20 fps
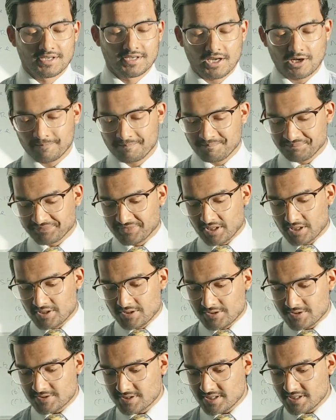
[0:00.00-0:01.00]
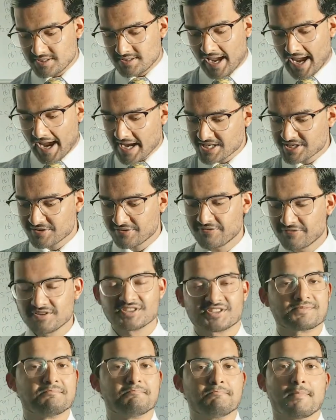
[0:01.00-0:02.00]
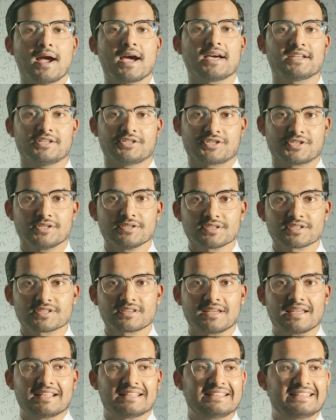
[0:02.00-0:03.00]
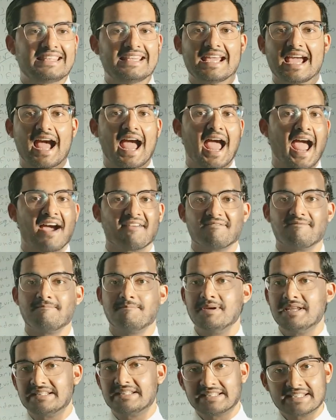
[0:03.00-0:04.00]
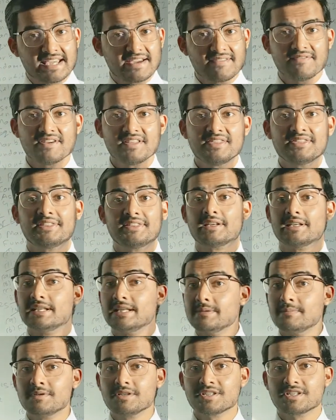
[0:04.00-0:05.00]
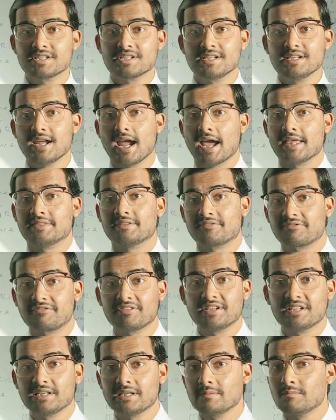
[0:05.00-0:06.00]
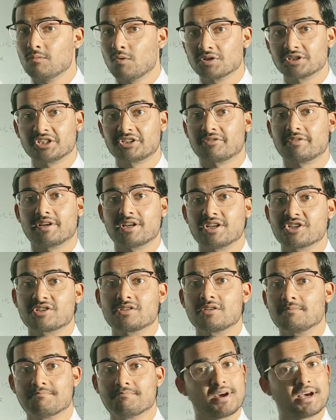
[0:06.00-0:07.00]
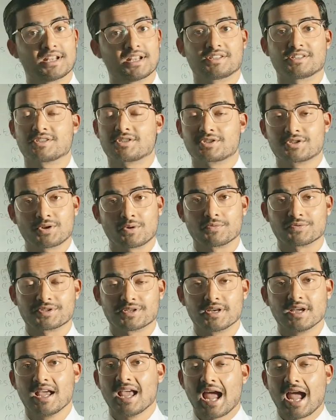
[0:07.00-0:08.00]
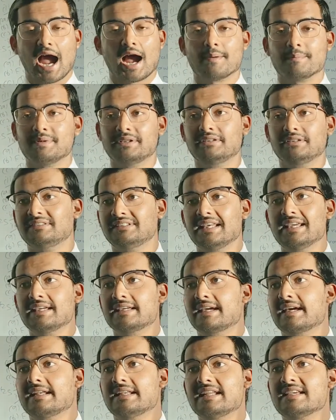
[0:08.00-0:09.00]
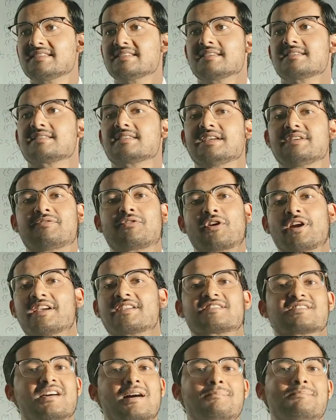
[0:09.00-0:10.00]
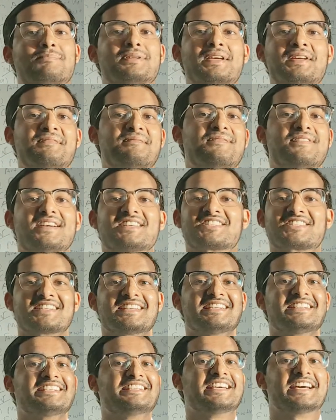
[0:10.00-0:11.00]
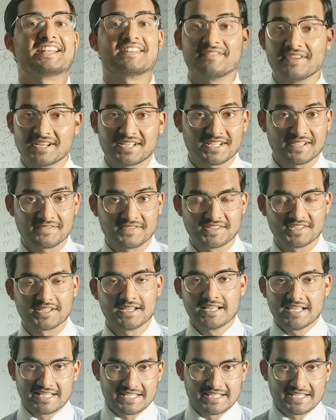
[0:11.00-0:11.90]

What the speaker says: Now, you see, the hedge funds managers, they have been given the liberty and the freedom what the traditional managers don't. I mean, they can, let's just say, for example, invest in derivatives